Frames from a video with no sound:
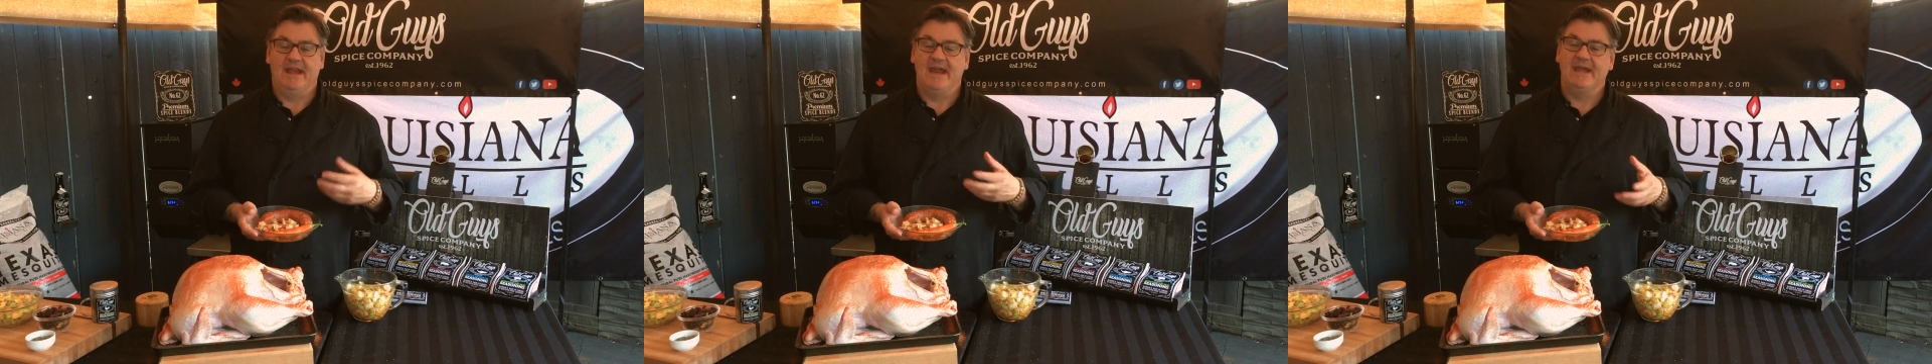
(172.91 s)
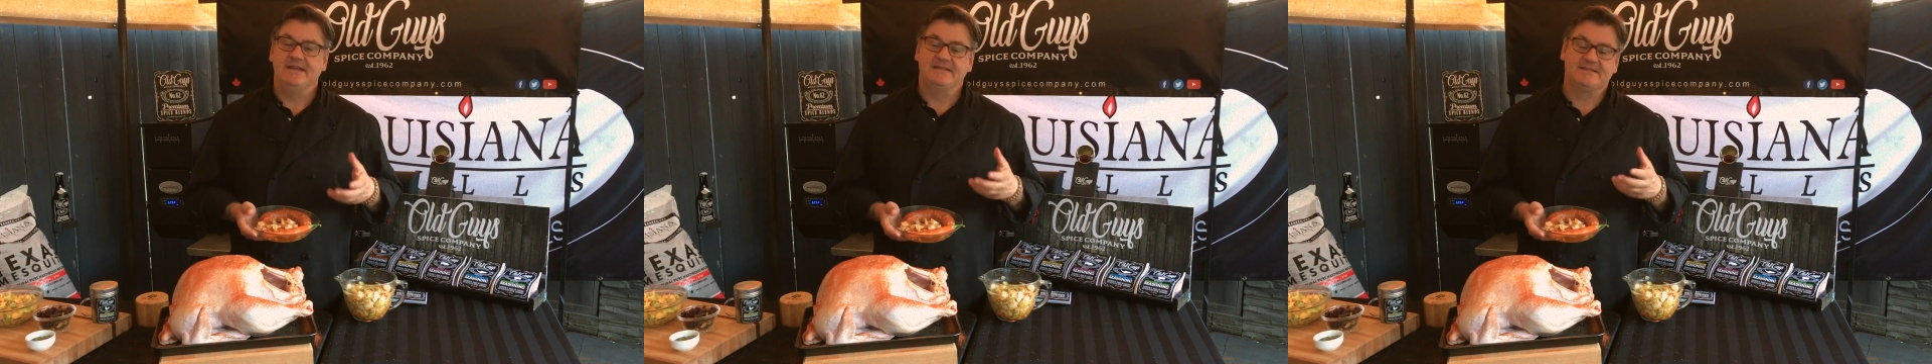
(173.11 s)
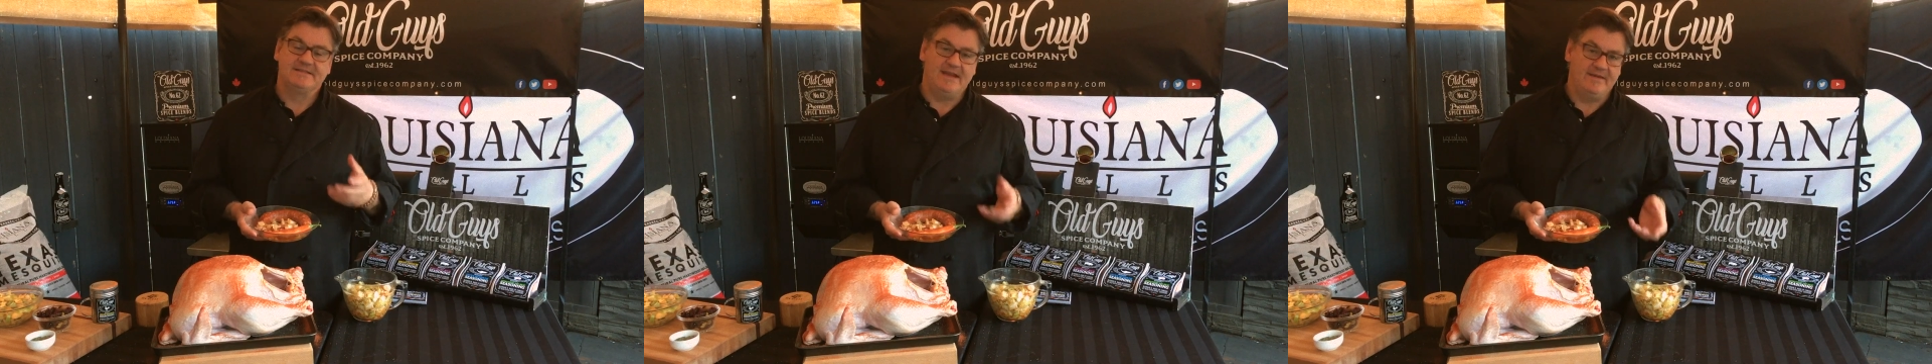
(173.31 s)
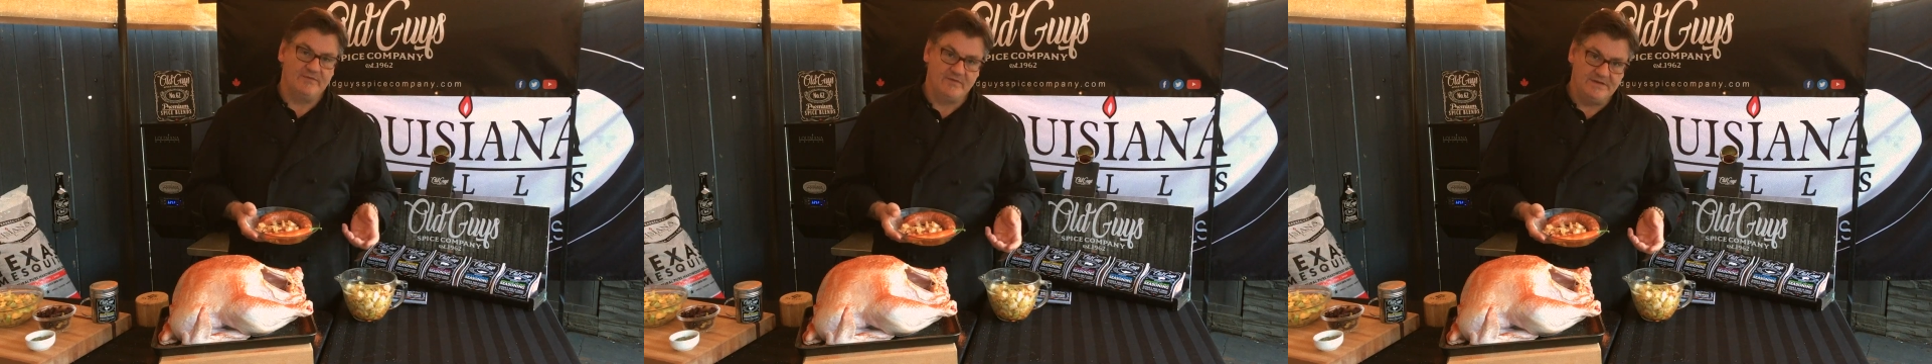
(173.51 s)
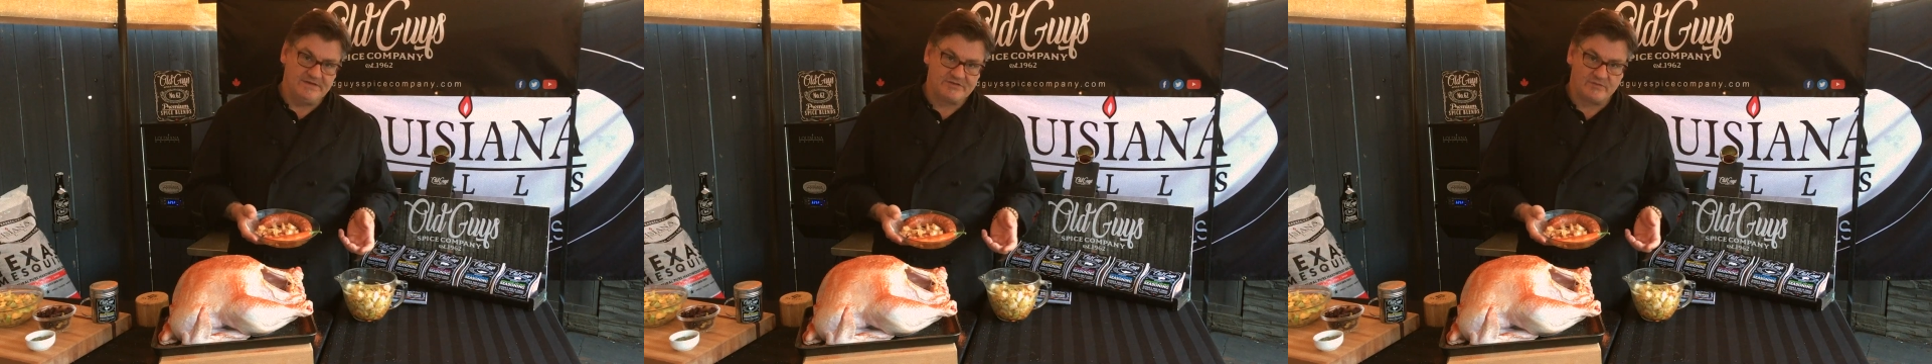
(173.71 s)
nice
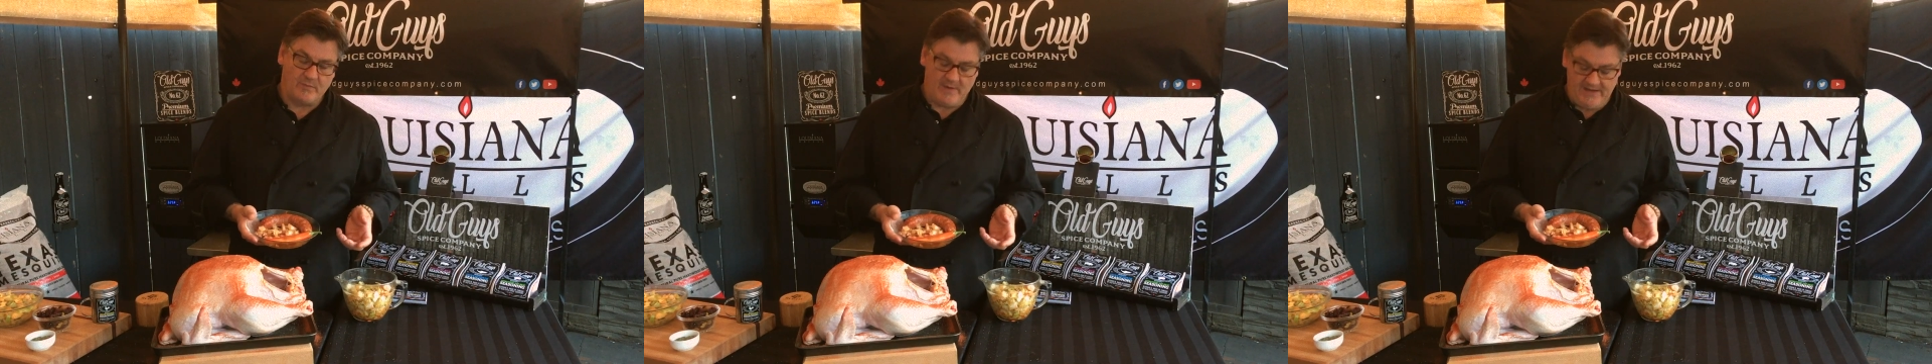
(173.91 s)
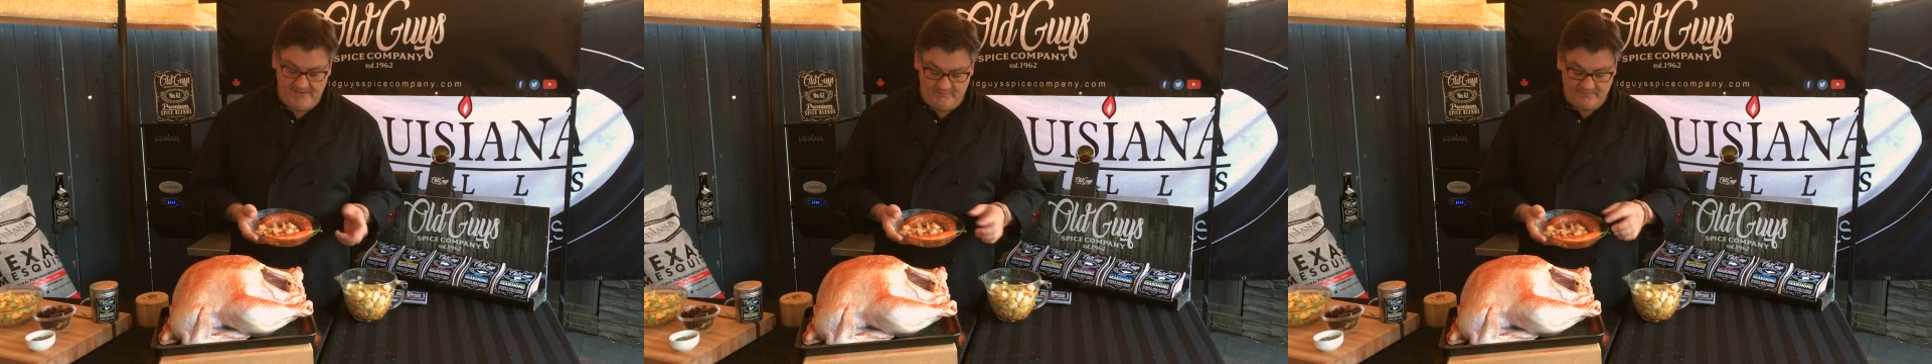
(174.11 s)
savory sweet